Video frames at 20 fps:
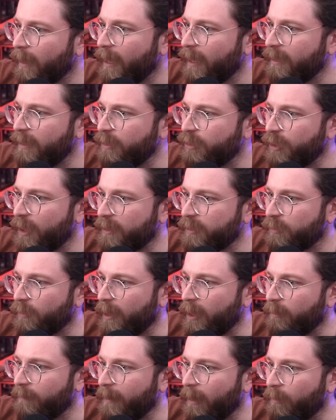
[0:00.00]
Any jets or
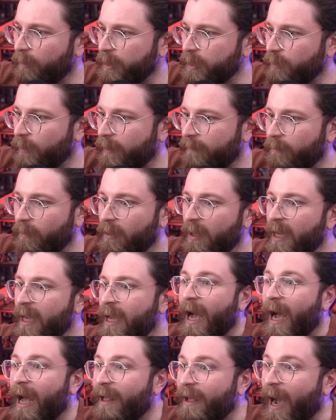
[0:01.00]
air power whatsoever?
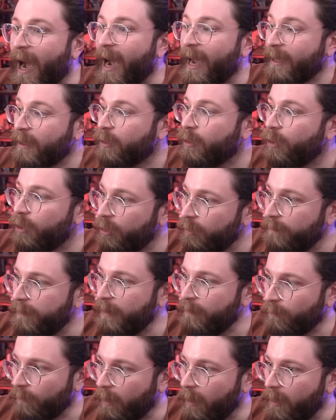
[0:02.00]
I could
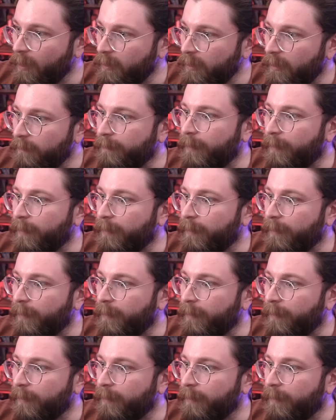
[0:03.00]
be wrong,